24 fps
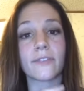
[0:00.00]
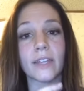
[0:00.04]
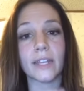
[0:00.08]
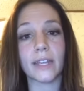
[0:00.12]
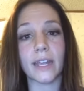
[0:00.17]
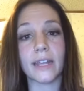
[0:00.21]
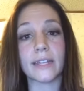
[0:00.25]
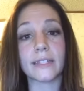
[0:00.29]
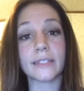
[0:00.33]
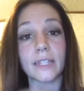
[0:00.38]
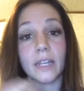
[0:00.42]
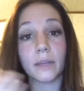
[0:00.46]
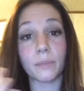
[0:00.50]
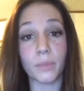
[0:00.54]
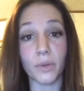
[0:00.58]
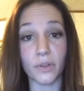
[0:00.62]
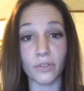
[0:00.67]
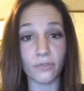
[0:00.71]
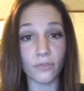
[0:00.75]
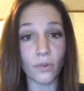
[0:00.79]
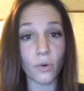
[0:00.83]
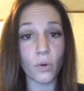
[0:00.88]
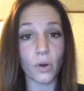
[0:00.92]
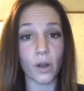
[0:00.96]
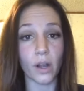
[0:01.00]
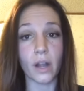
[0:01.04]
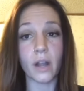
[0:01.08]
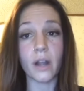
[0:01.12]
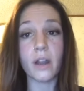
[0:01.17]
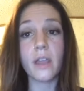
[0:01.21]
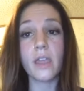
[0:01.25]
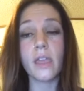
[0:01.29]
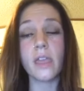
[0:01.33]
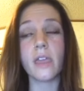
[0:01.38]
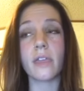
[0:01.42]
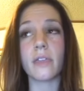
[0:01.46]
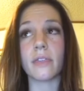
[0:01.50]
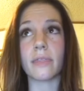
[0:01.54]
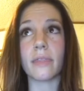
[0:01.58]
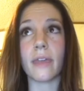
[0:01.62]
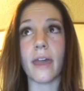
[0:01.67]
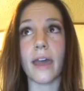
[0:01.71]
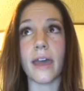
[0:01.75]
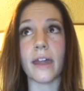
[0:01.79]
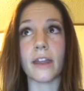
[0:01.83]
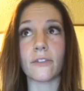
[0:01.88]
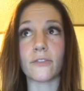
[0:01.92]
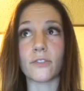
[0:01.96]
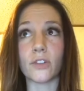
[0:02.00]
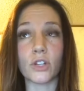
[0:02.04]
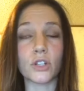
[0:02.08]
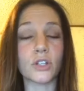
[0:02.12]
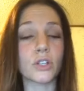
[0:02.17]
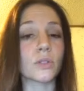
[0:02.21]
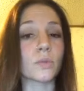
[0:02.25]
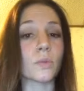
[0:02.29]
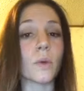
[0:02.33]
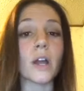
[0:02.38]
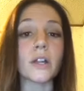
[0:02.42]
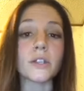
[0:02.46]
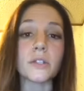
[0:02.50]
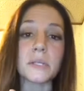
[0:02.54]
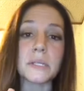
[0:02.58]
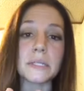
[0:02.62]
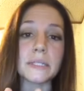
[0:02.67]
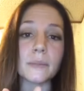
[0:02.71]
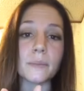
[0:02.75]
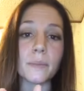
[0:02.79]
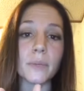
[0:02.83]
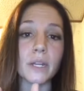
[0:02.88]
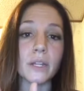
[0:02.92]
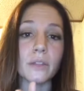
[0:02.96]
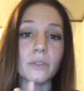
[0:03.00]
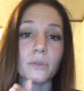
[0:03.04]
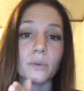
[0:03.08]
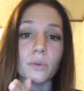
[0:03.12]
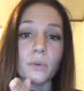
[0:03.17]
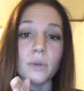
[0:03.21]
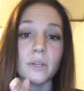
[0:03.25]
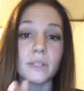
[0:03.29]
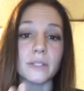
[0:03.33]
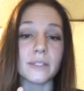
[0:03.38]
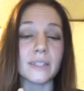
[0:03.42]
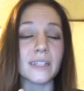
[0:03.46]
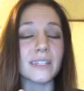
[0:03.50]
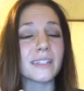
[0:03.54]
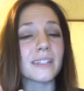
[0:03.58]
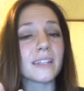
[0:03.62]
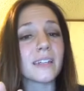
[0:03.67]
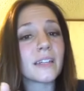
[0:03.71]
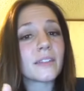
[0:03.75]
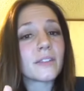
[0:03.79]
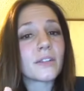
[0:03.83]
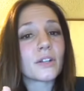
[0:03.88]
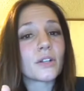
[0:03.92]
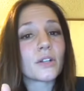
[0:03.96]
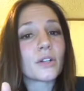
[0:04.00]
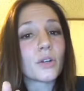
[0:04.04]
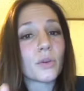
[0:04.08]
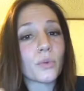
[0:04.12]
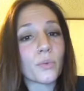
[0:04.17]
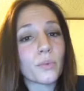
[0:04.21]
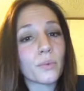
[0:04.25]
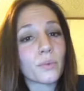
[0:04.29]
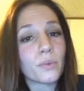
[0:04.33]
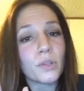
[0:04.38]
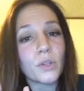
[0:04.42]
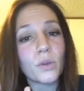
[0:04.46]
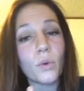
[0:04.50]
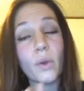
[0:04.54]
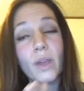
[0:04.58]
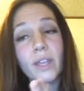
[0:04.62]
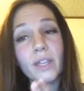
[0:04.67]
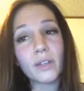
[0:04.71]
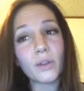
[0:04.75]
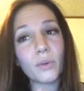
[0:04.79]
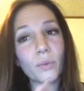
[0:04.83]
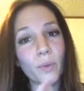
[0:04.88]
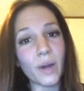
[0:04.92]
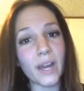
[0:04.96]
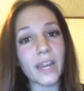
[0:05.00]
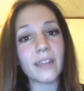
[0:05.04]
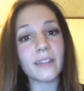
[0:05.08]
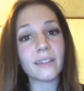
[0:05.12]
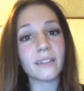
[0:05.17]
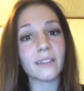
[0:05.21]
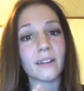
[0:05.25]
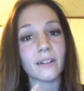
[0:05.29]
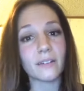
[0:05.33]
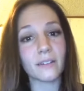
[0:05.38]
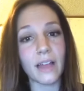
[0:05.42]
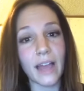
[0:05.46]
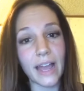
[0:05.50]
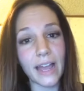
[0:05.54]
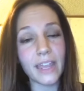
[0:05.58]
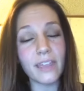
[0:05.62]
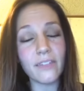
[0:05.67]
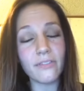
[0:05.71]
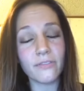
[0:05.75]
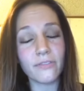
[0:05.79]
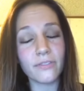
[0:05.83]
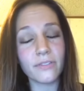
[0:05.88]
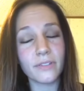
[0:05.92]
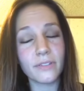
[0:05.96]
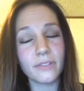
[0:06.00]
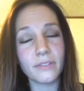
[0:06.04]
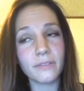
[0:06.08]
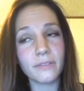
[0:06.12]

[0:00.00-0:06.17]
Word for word: Like I said before, that if you're just watching somebody through a season and they're going great in their life,